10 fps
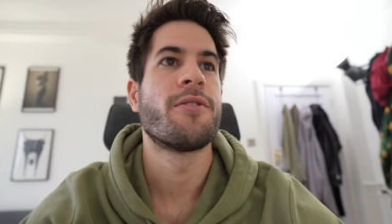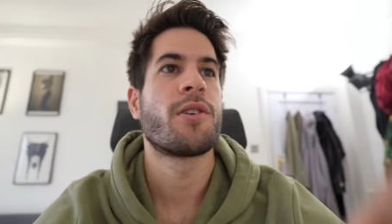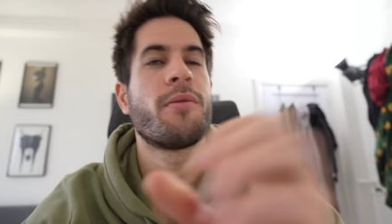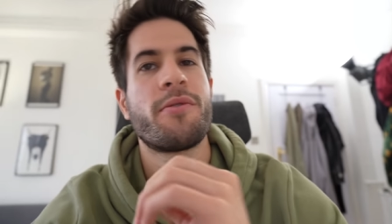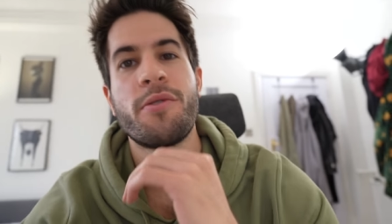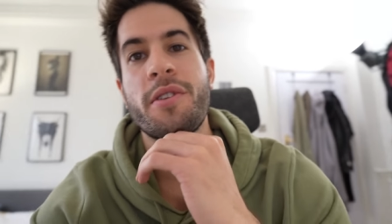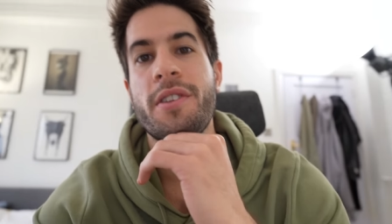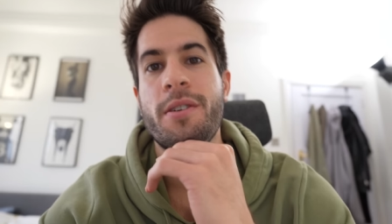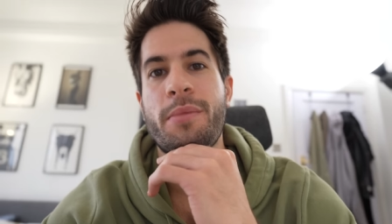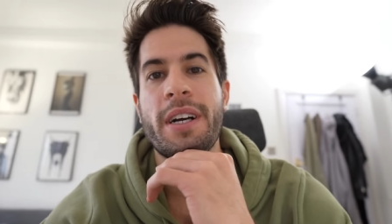On top of doing
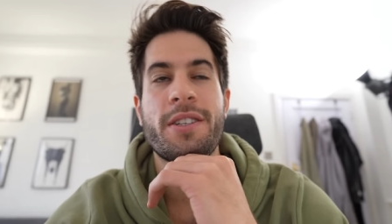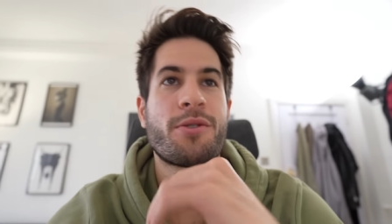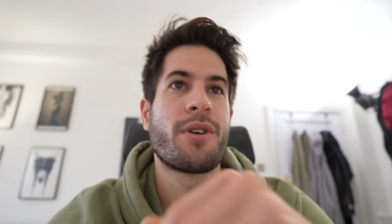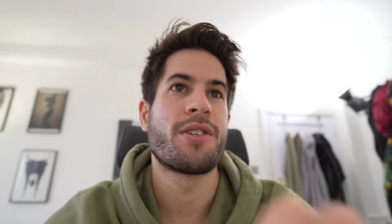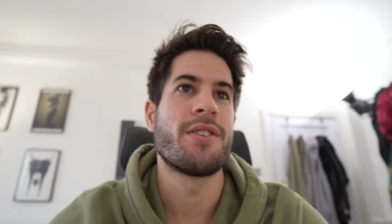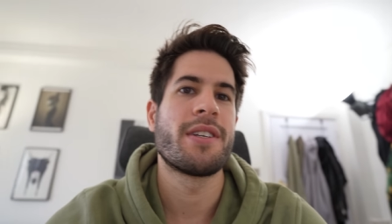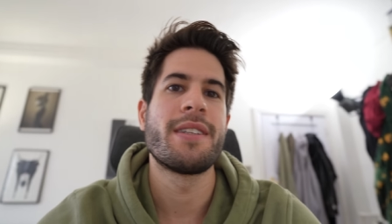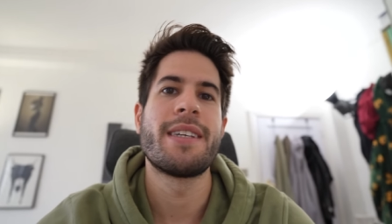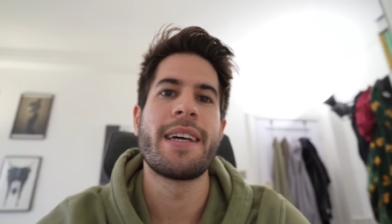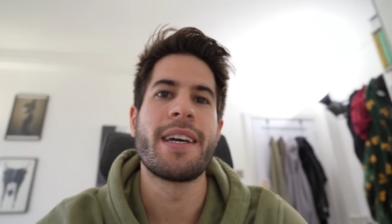the practice questions
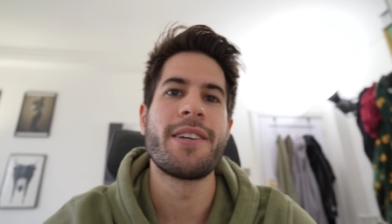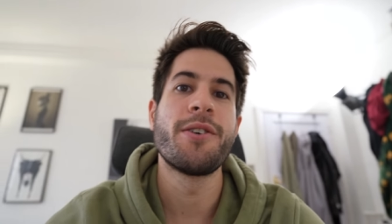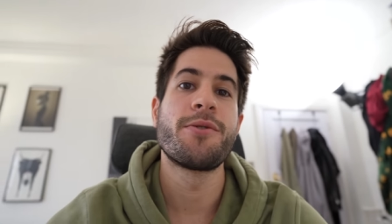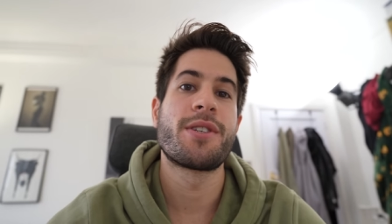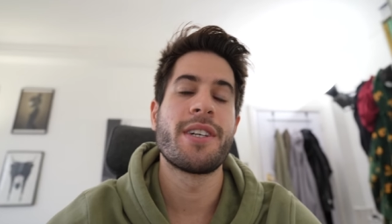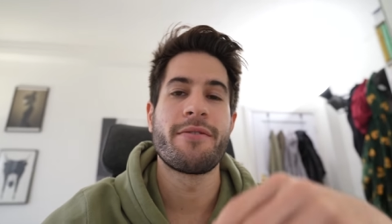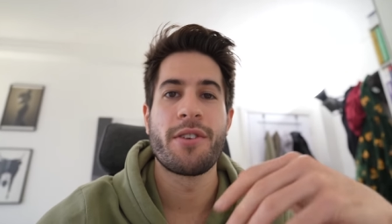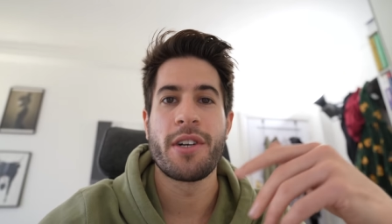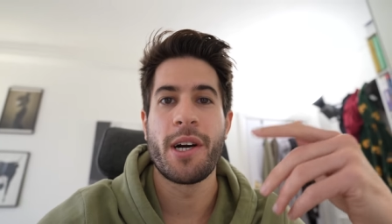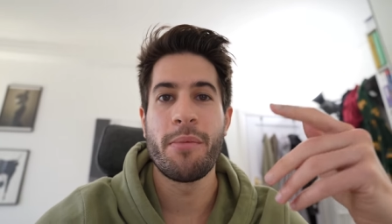and taking notes, I've
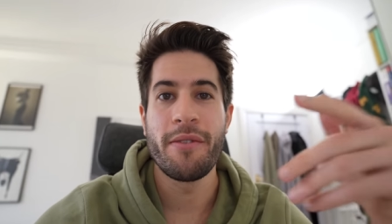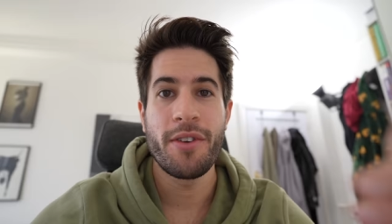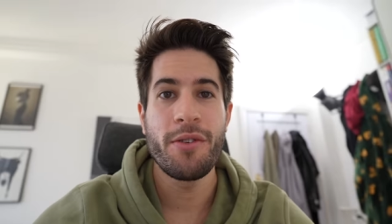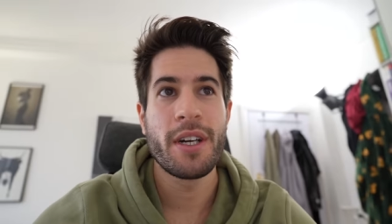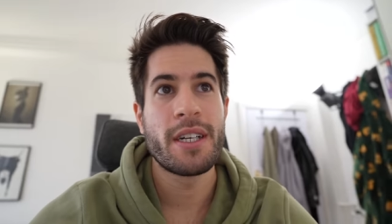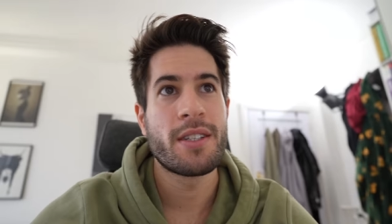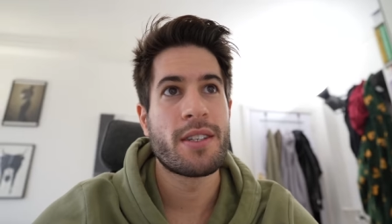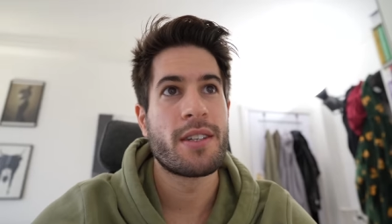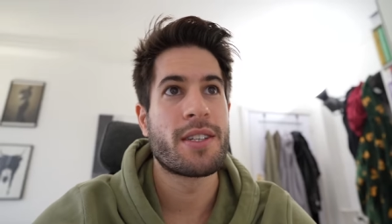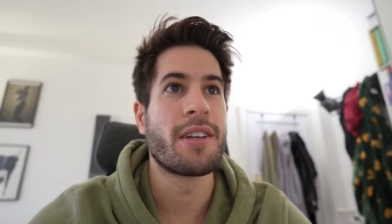got a couple of you
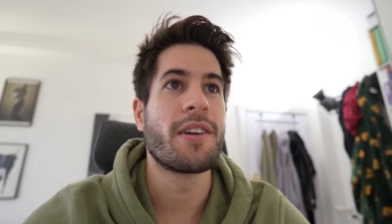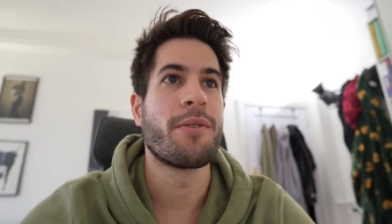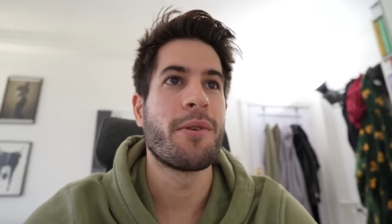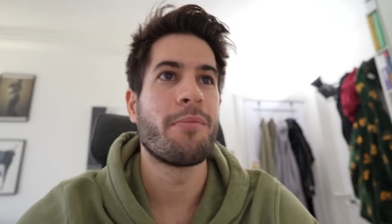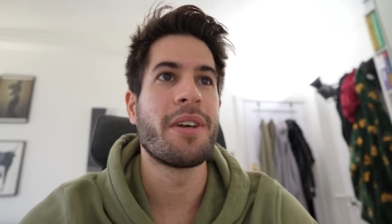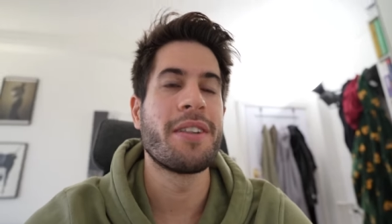guys studying with me